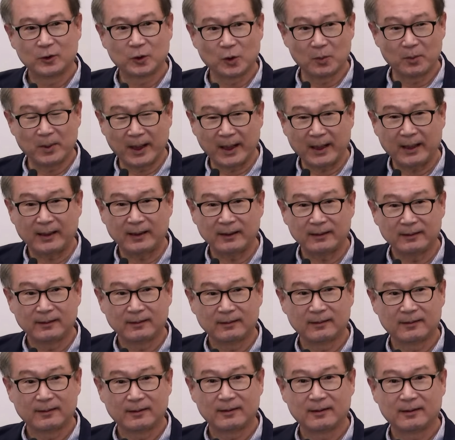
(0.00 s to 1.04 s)

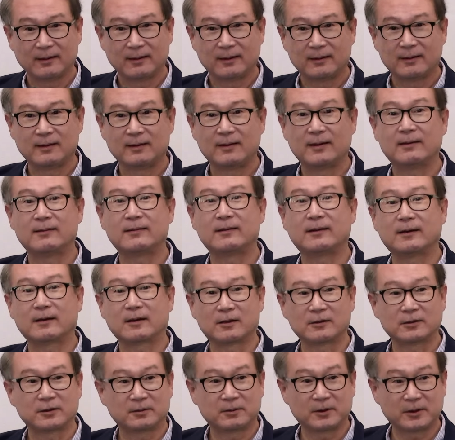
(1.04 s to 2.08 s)
domain, let's say a
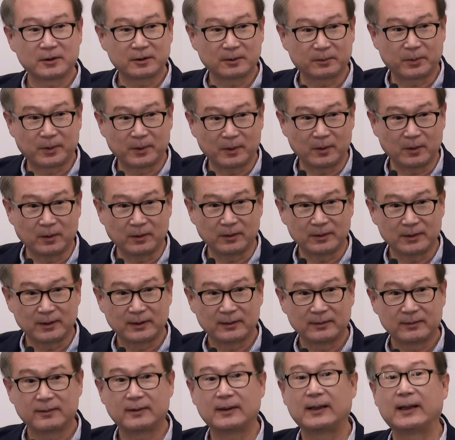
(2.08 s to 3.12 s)
customer support,
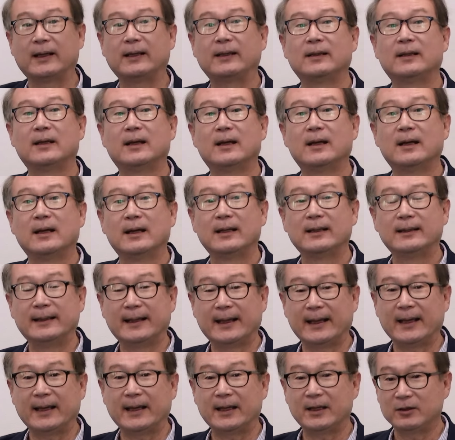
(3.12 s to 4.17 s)
right?
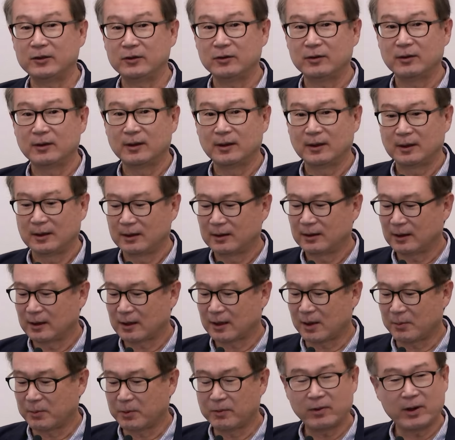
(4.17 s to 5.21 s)
Then there
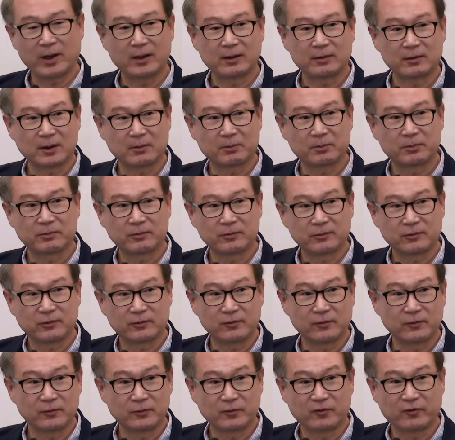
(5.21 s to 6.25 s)
are a couple ways of
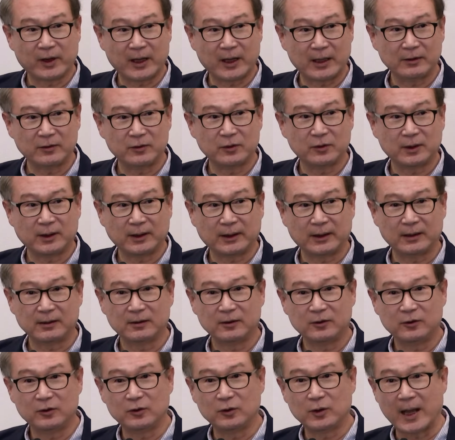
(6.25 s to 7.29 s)
fine-tuning it.
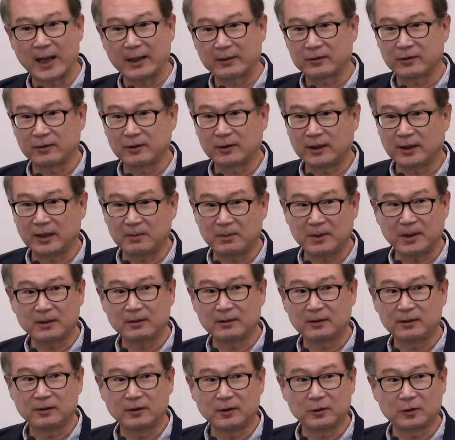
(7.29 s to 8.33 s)
You actually
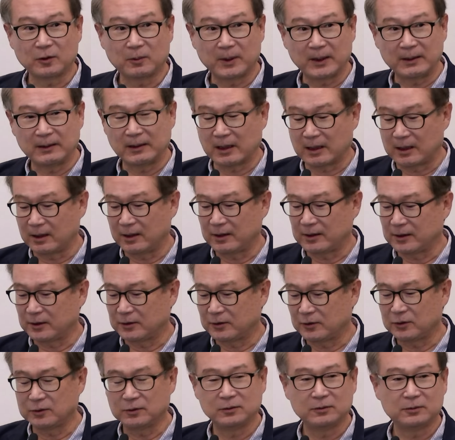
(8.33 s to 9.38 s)
giving your domain knowledge
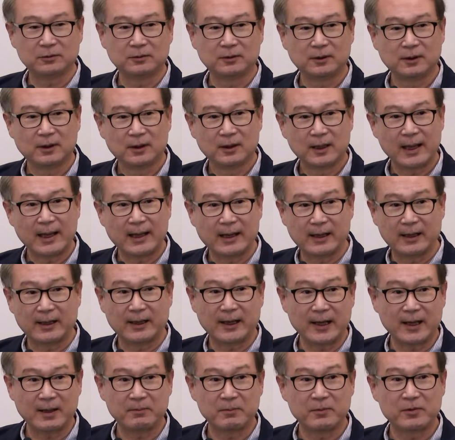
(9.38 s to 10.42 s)
to
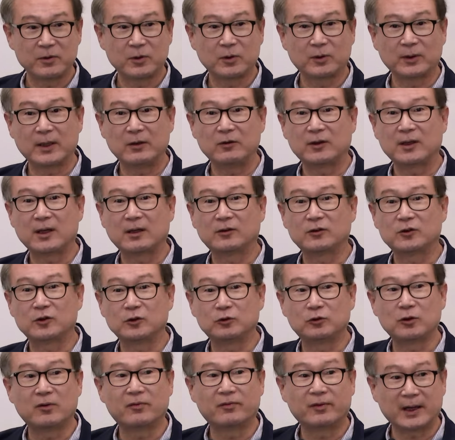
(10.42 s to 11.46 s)
LLM so that you can
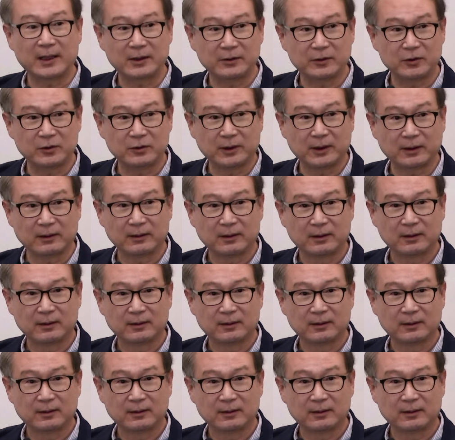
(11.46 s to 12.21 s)
actually do a fine-tuning.